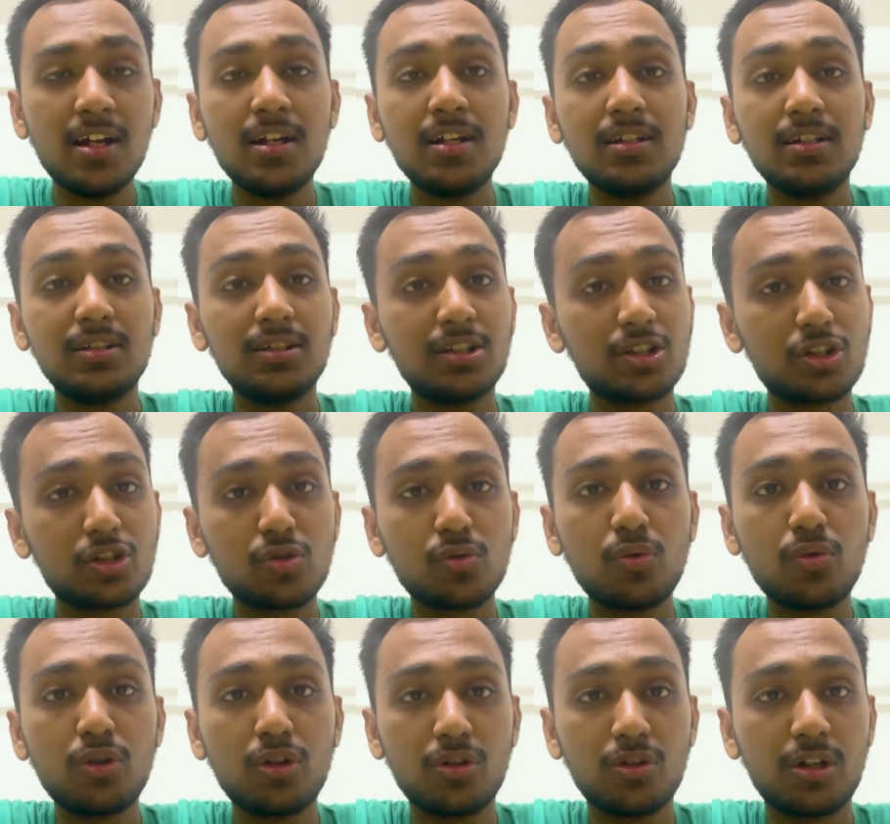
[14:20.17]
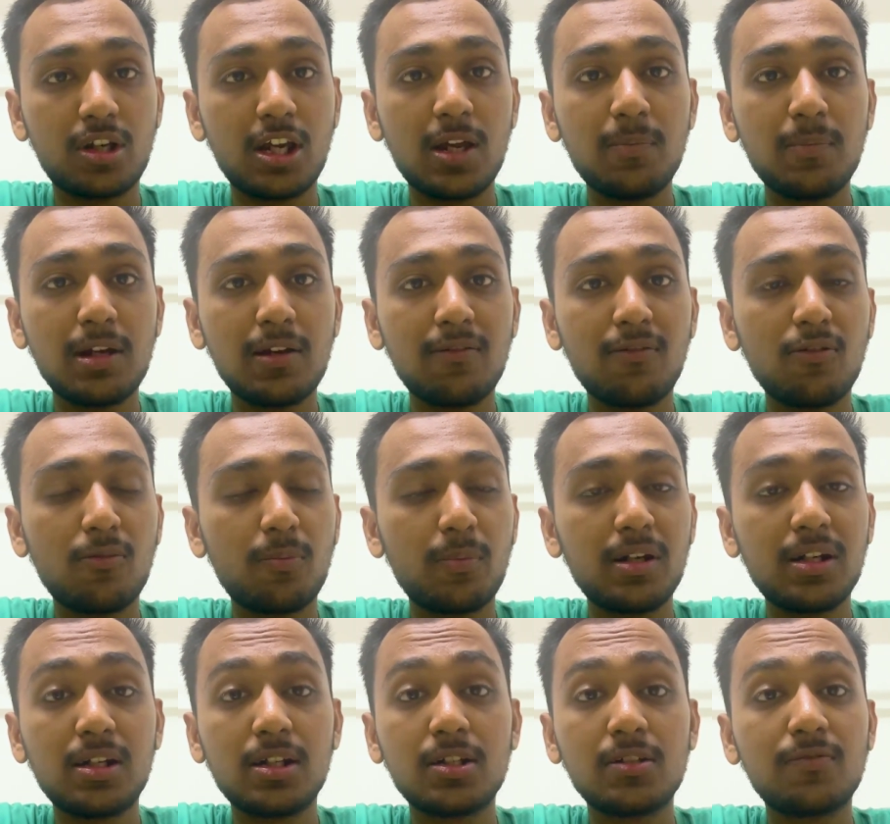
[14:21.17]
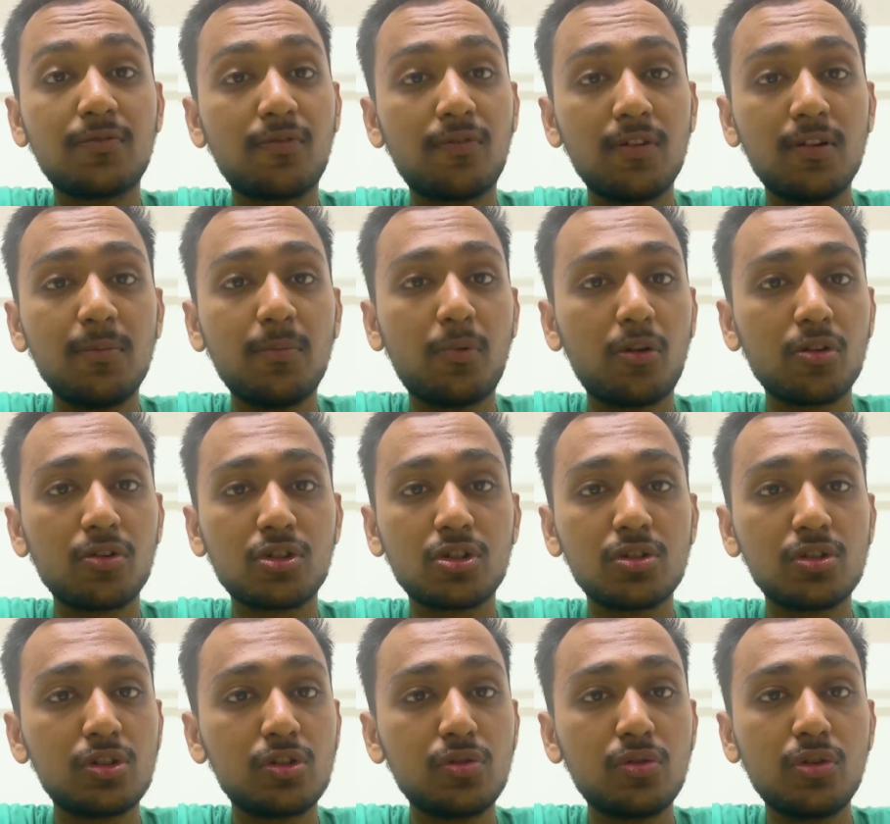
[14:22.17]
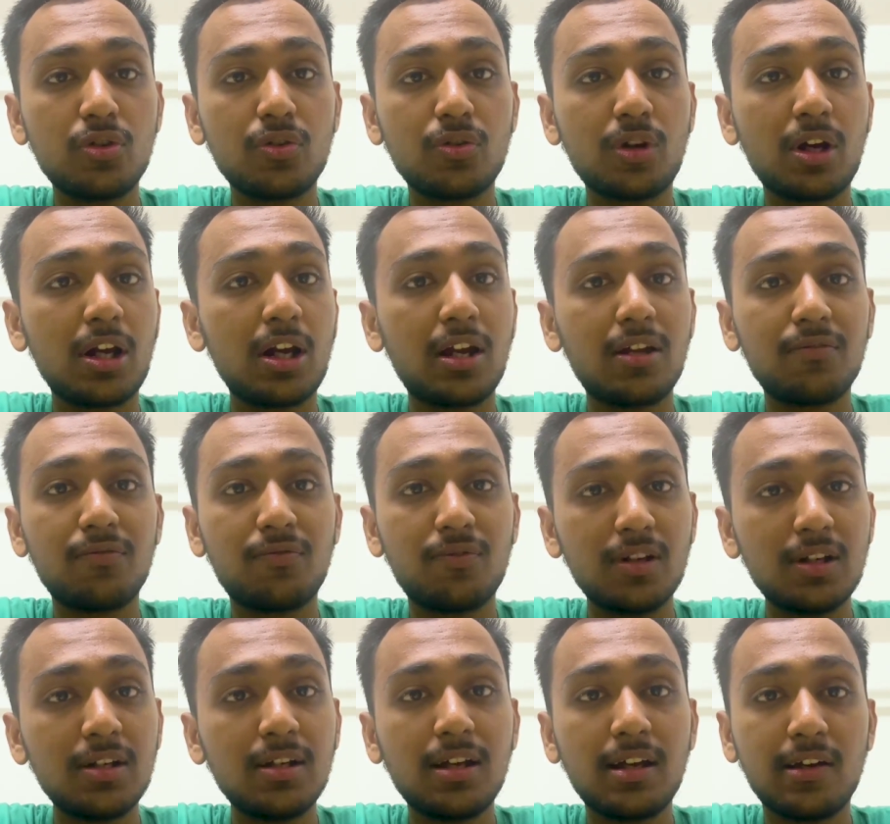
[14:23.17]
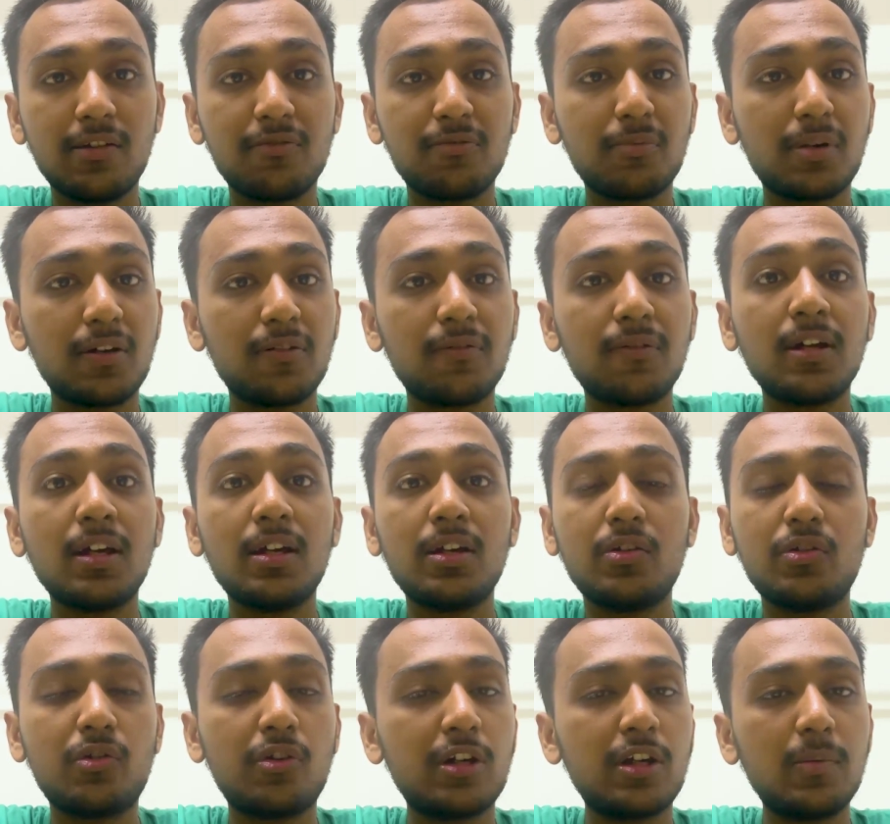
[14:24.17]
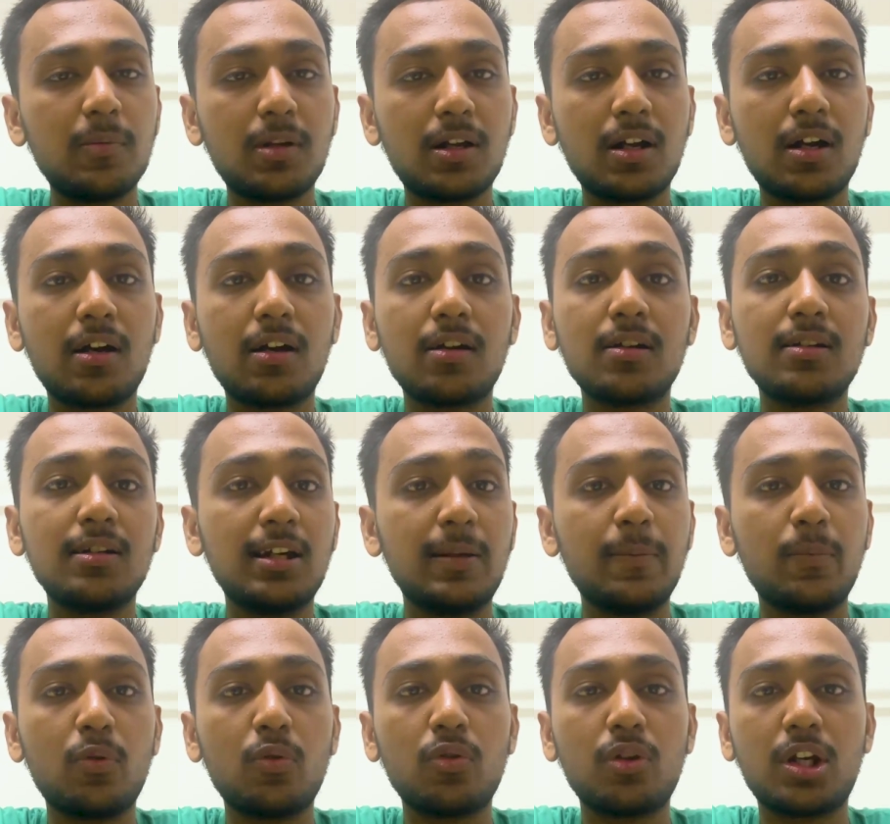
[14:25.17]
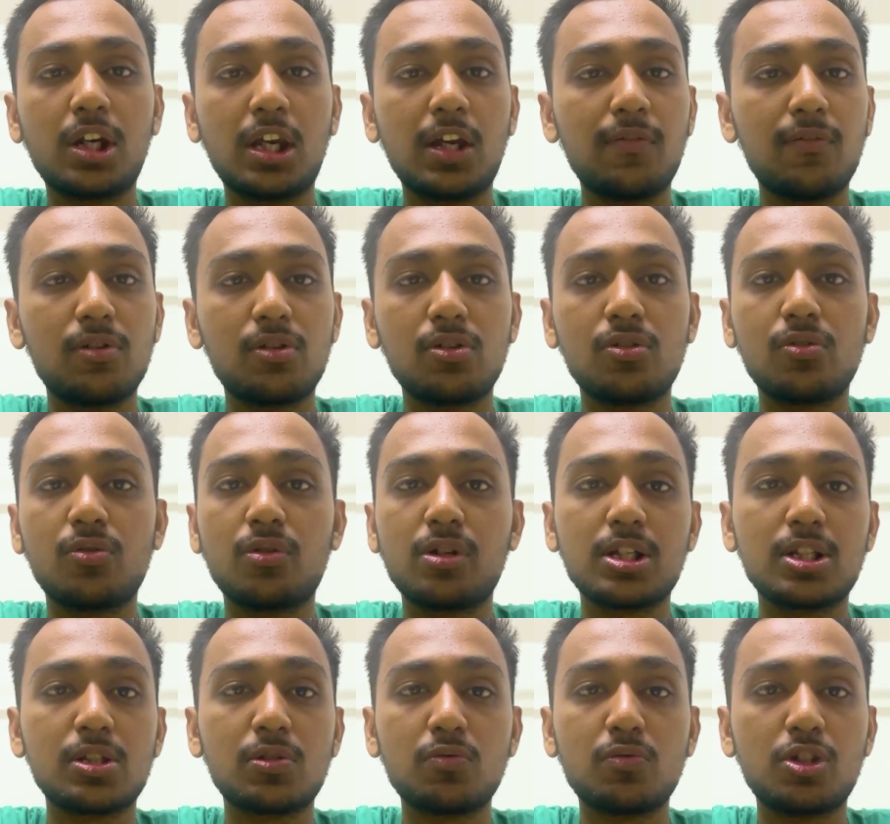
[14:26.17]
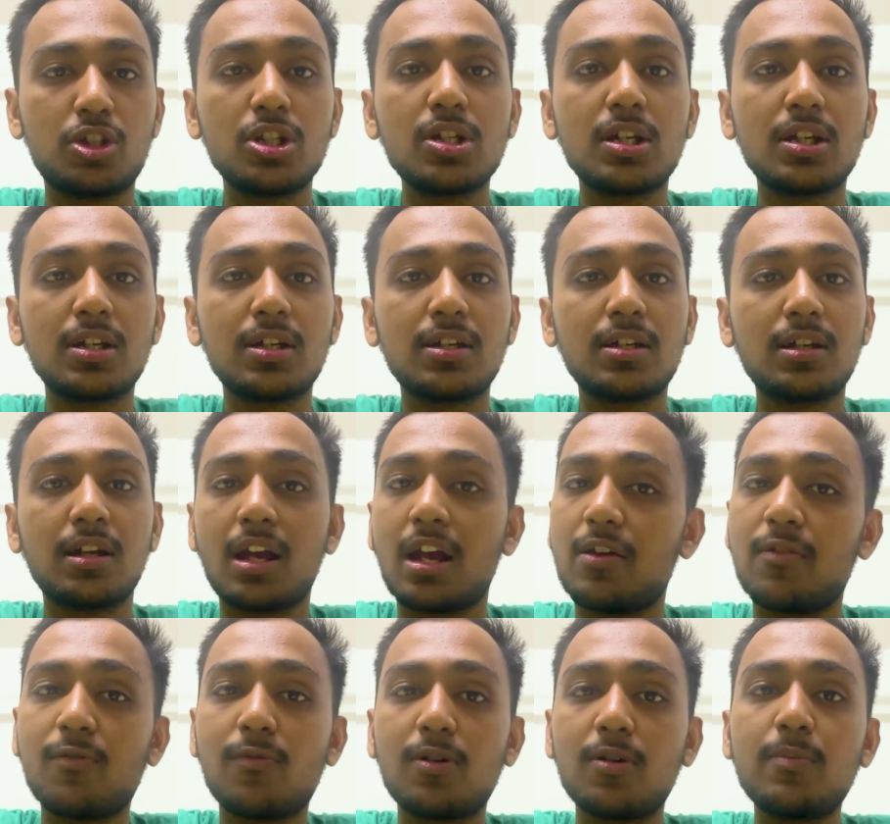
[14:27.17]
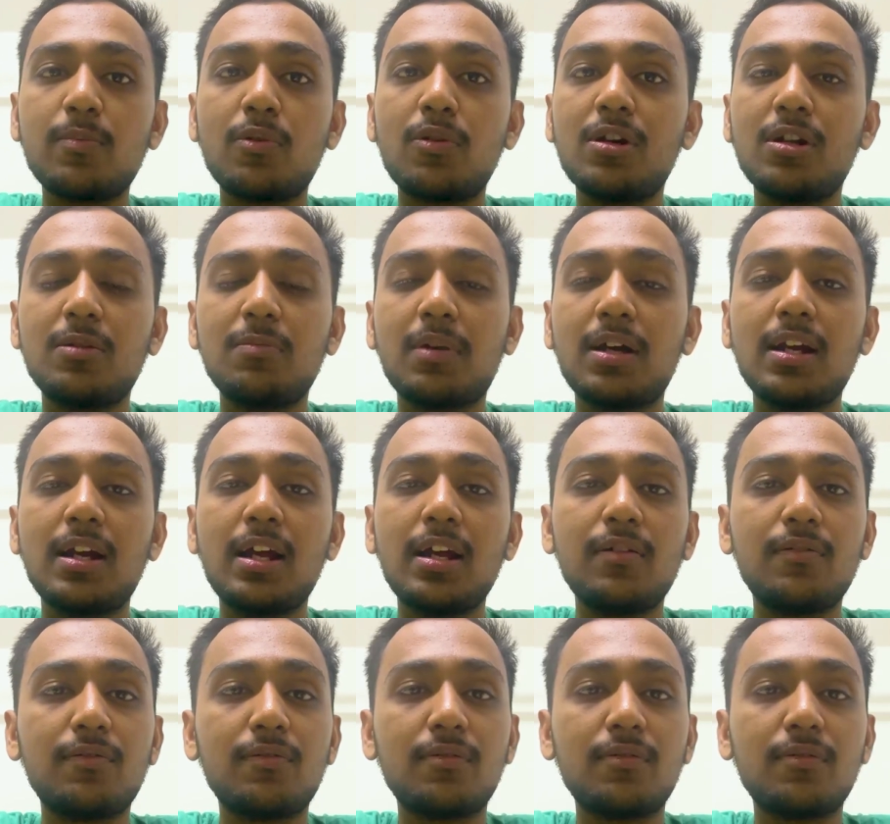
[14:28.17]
the studio, game development and film production studio, and I will have my dream car Lamborghini Aventador SVJ at one point in my life.